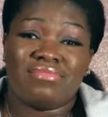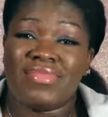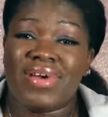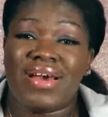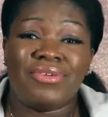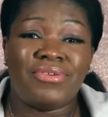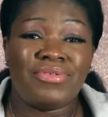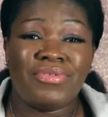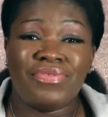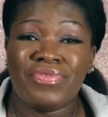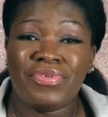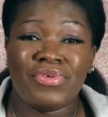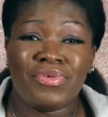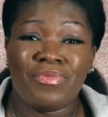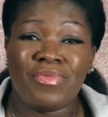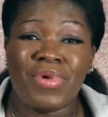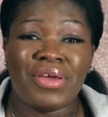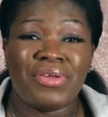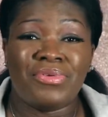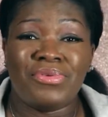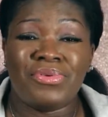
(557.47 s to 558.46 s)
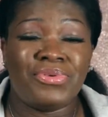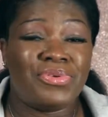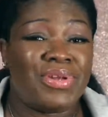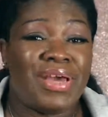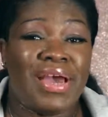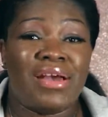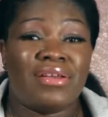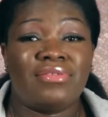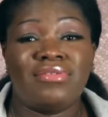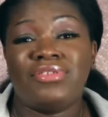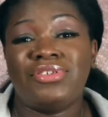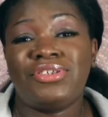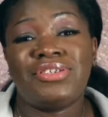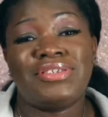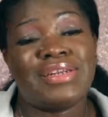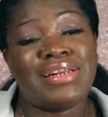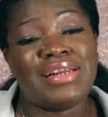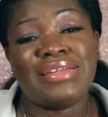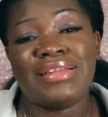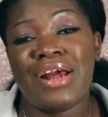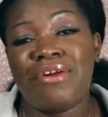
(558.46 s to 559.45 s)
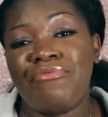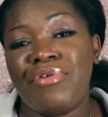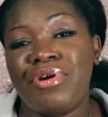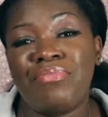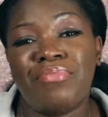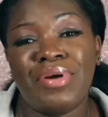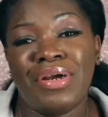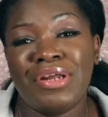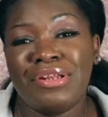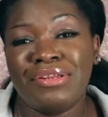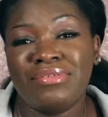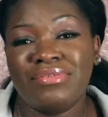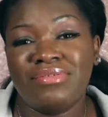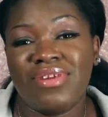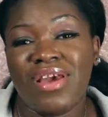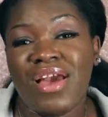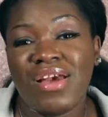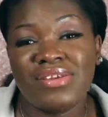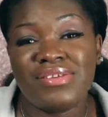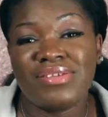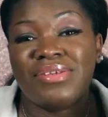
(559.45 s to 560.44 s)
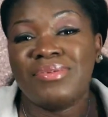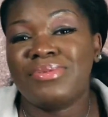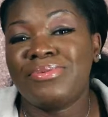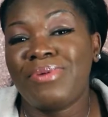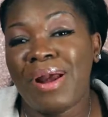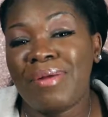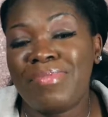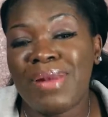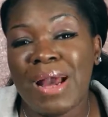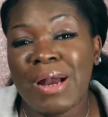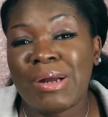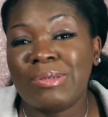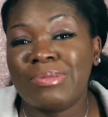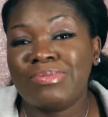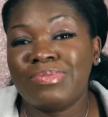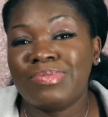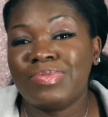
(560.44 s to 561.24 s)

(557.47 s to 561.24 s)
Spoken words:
I don't even know why you would do that. Just click that red button. Subscribe now.